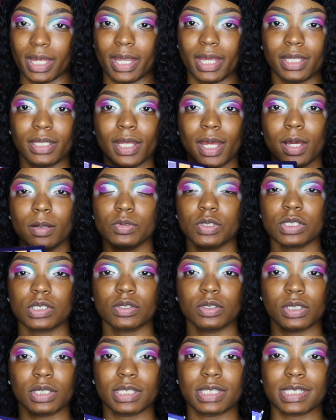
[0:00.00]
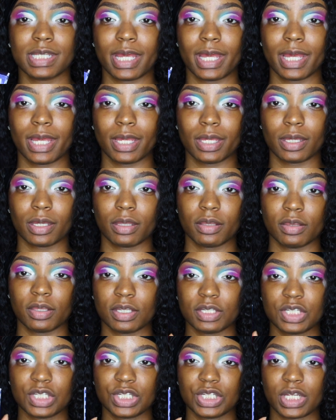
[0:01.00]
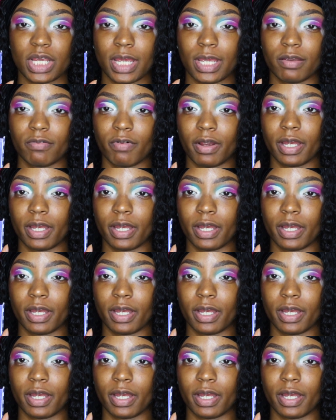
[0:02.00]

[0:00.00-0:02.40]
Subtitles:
and now I'm just going to take this shade